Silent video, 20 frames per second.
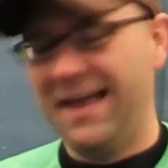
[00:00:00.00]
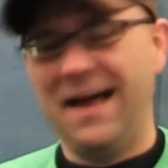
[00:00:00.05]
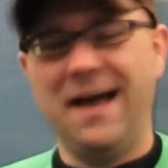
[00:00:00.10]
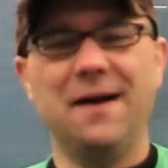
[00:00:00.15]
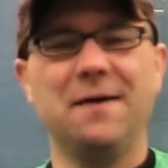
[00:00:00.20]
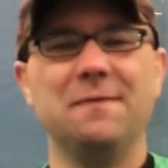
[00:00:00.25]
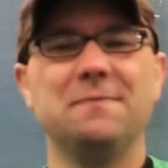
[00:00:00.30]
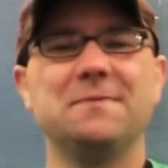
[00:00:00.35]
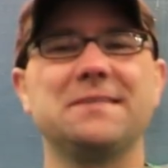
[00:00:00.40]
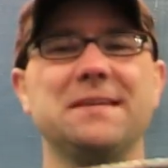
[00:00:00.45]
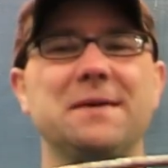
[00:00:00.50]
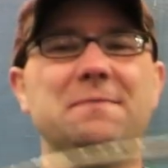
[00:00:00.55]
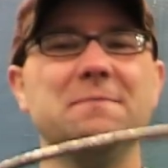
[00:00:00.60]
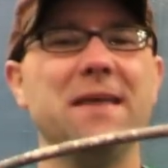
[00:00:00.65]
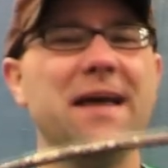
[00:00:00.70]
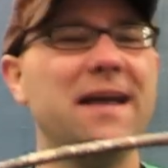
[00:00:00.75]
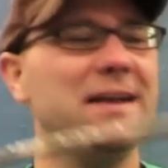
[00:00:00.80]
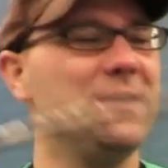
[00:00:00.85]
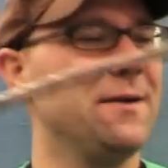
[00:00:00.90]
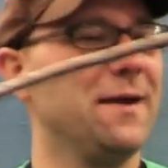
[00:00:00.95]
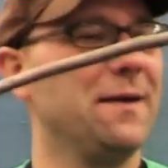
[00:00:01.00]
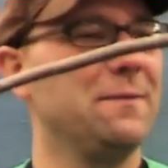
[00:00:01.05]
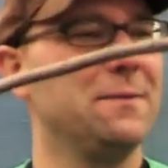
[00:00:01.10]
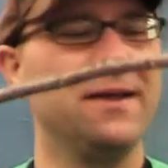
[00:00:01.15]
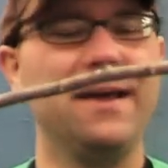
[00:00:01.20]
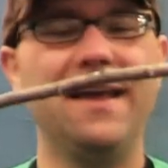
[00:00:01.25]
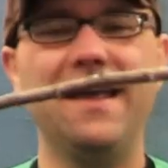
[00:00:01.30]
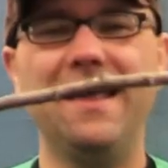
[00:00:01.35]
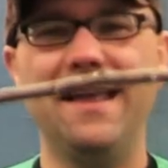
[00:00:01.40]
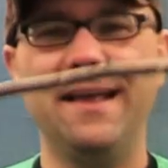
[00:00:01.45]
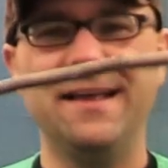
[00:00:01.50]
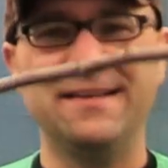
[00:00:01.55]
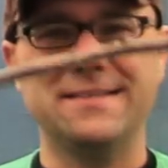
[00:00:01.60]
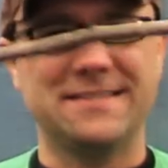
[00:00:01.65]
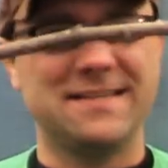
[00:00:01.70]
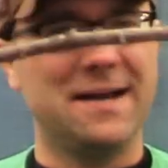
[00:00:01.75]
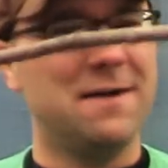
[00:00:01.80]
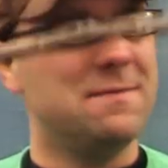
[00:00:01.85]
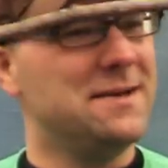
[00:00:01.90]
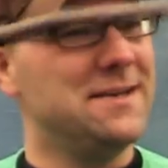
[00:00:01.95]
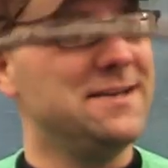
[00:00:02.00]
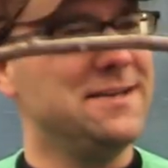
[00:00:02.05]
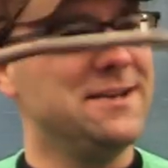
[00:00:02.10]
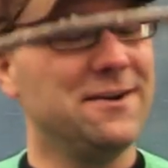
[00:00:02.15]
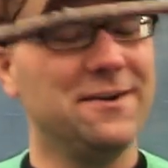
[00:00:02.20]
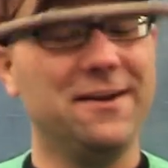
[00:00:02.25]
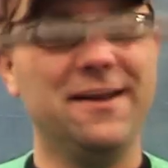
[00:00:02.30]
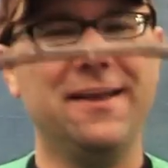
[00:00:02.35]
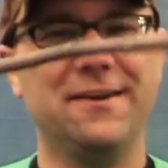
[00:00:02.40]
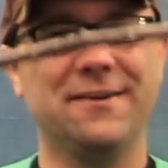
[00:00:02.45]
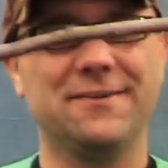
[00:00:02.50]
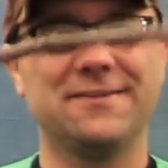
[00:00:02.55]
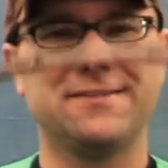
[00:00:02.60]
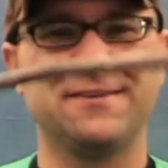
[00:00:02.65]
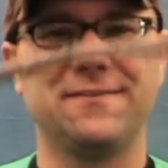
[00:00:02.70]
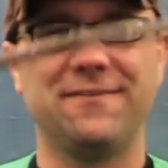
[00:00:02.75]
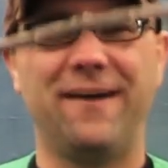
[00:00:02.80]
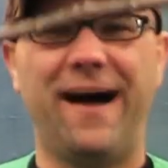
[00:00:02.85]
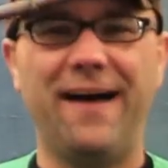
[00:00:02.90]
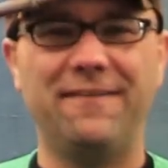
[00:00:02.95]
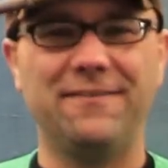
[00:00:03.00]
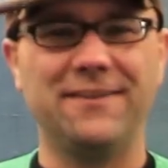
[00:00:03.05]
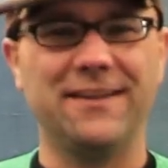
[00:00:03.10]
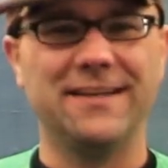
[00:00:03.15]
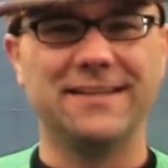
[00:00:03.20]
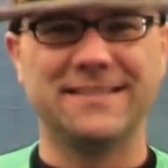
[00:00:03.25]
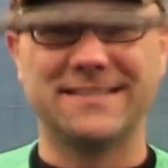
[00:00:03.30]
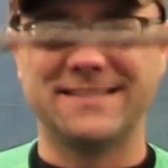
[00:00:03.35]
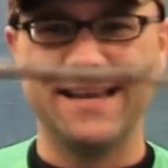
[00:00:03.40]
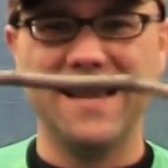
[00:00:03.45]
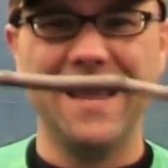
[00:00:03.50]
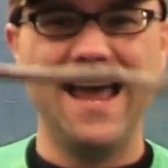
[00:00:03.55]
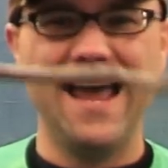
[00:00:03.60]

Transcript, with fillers: I hope someday you're able to summon your inner survivalist.